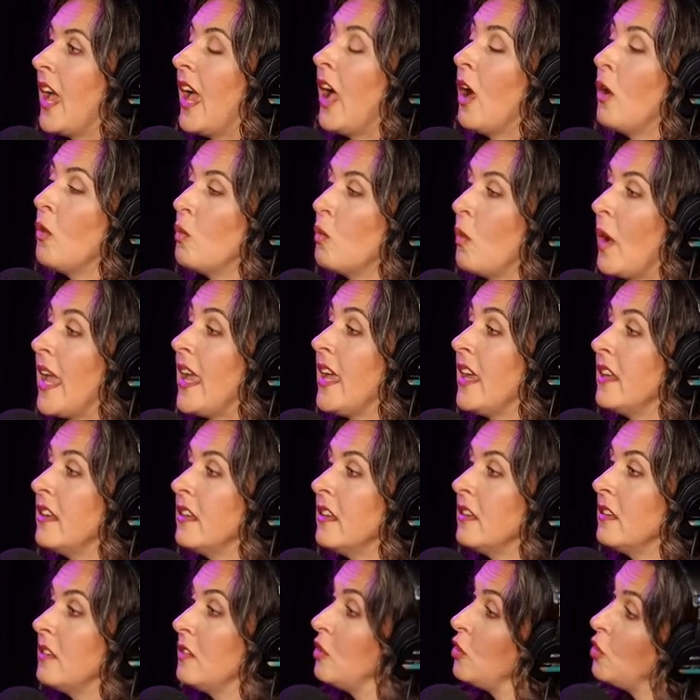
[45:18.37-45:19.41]

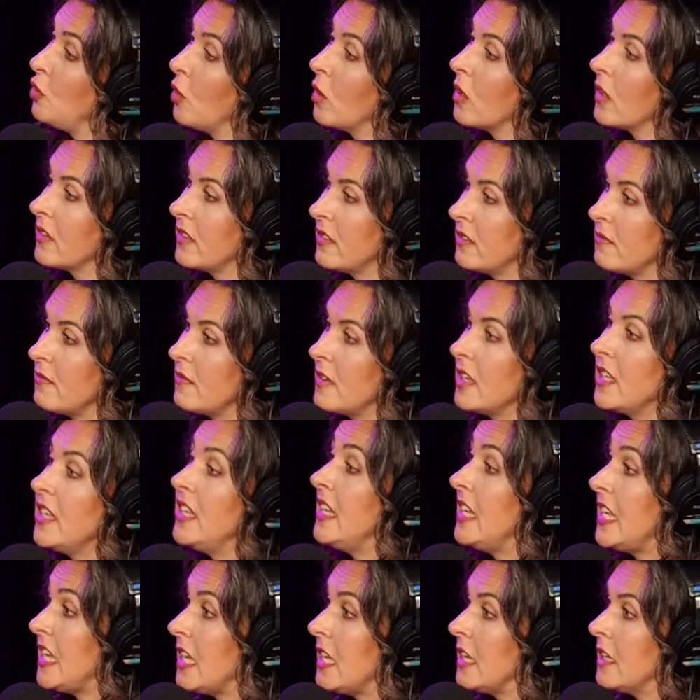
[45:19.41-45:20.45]
outweighed your
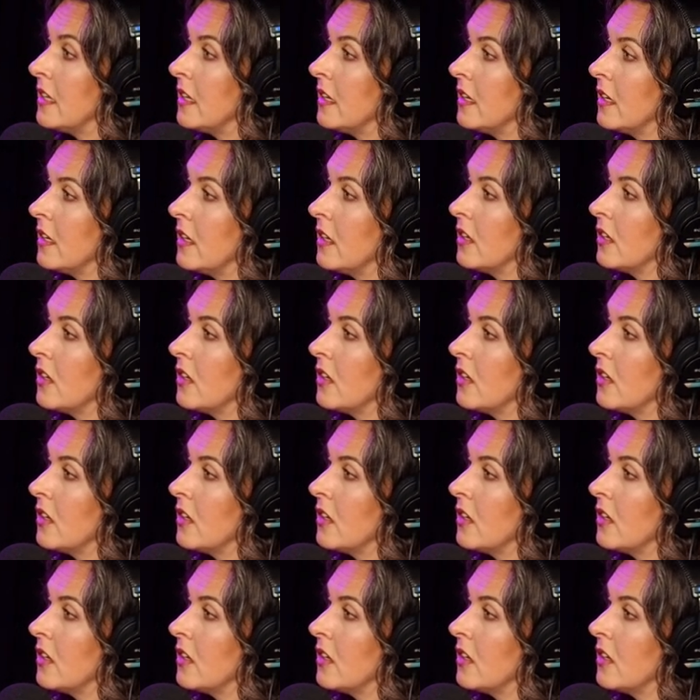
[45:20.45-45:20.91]
need